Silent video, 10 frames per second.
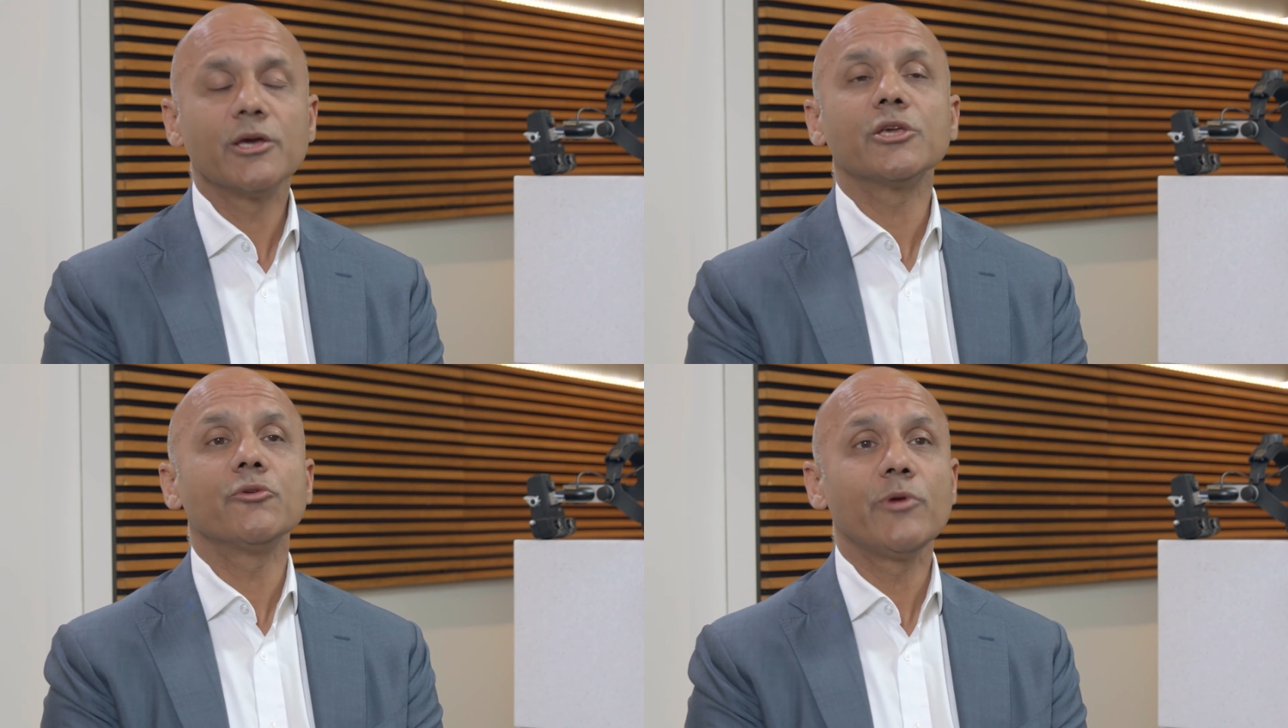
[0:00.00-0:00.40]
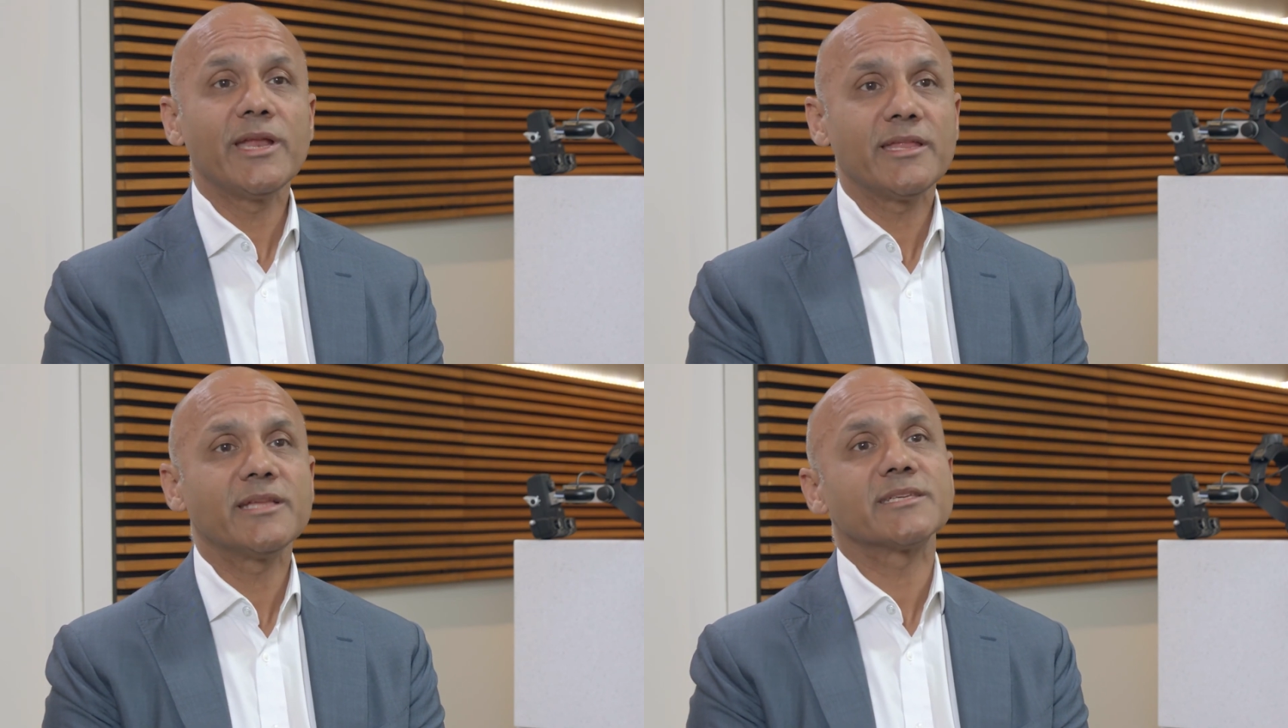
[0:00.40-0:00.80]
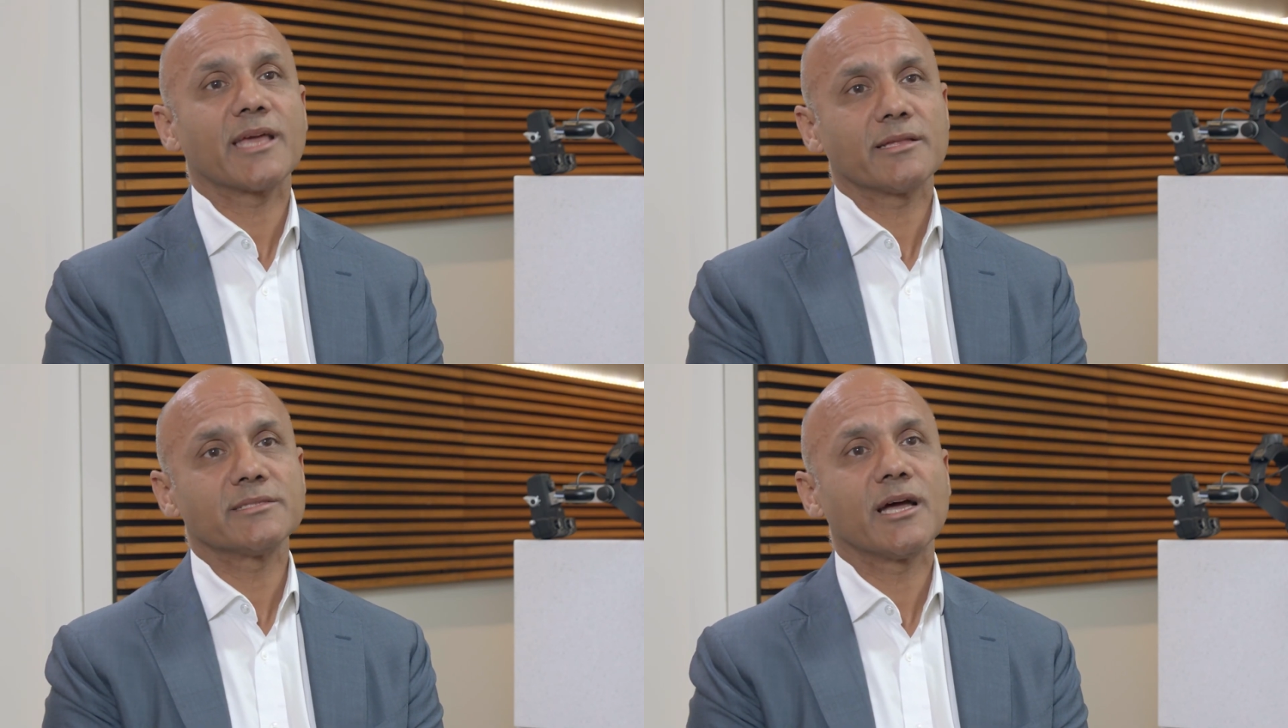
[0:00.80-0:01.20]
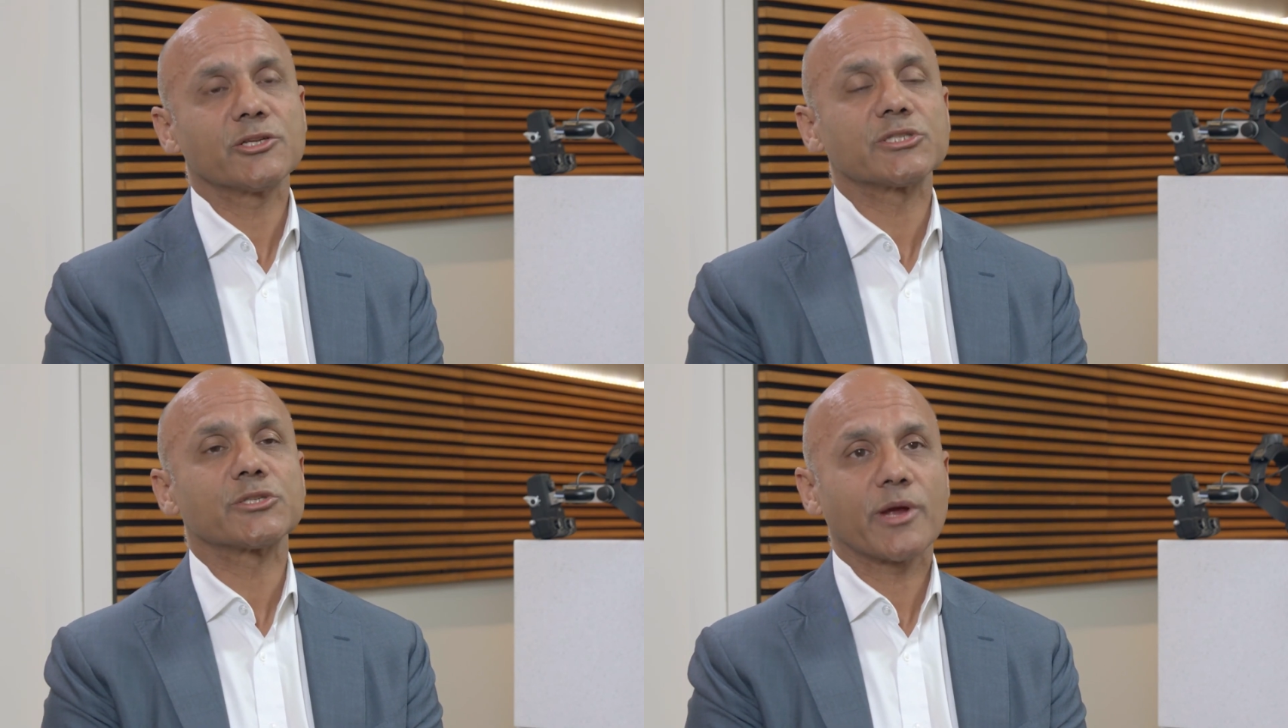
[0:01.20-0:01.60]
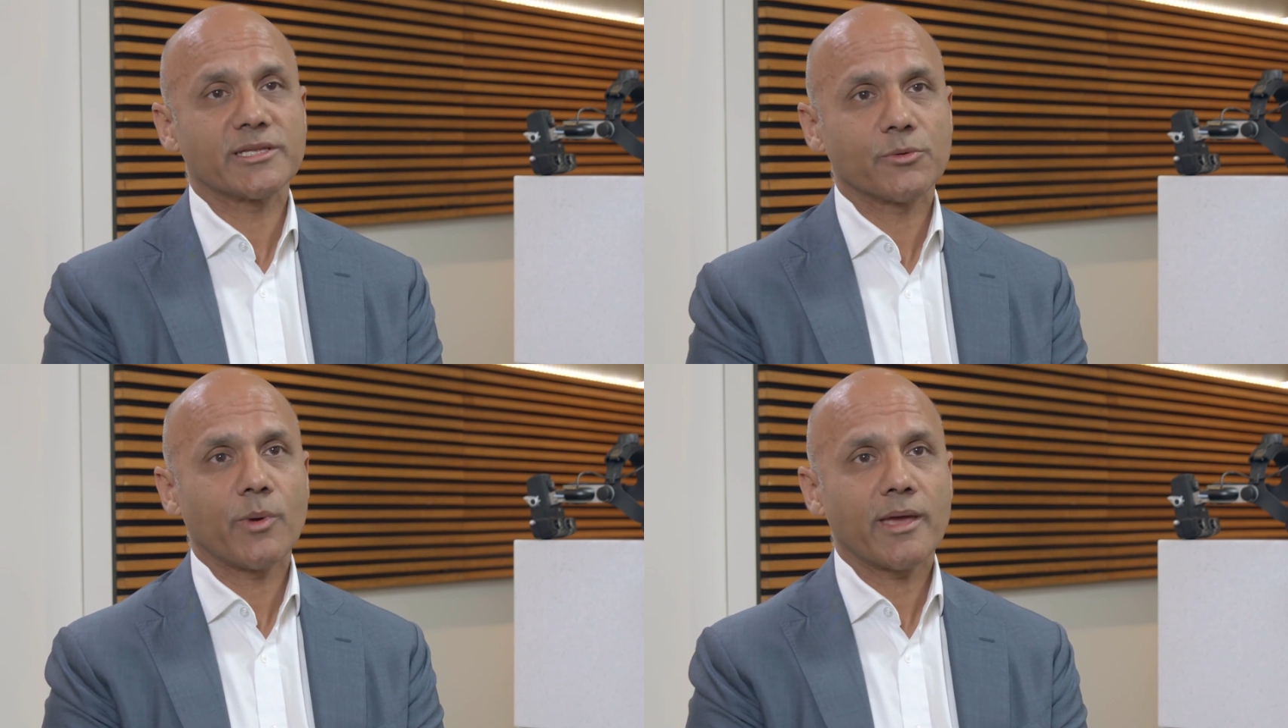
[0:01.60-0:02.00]
you really need to get in touch
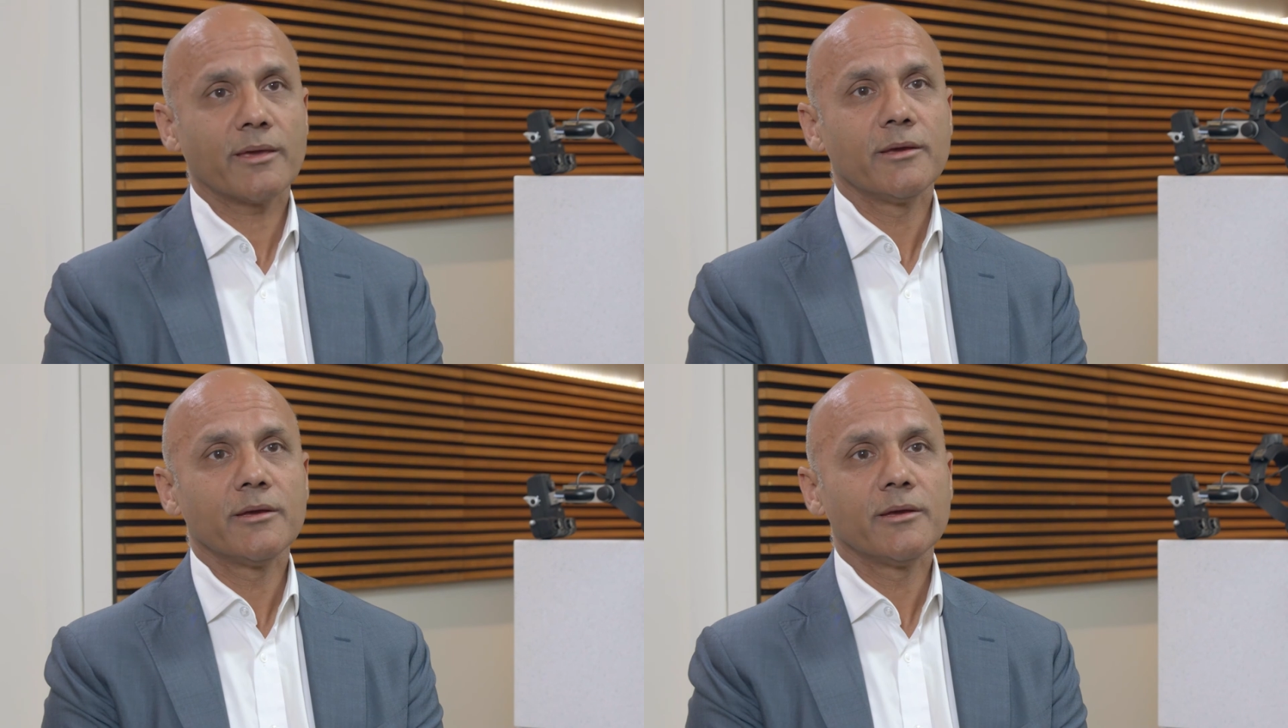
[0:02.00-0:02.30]
straight away.